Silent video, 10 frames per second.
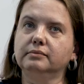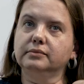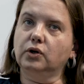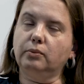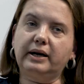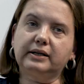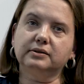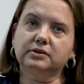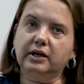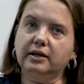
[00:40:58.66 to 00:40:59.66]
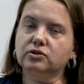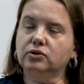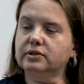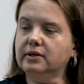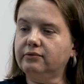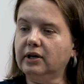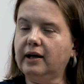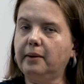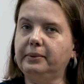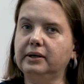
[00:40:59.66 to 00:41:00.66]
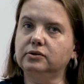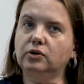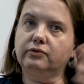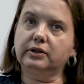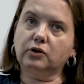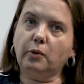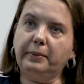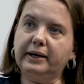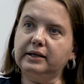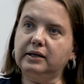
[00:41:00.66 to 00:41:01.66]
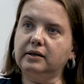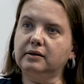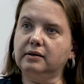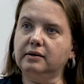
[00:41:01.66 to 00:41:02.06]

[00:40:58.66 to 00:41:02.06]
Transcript: market crashed or something happened or that company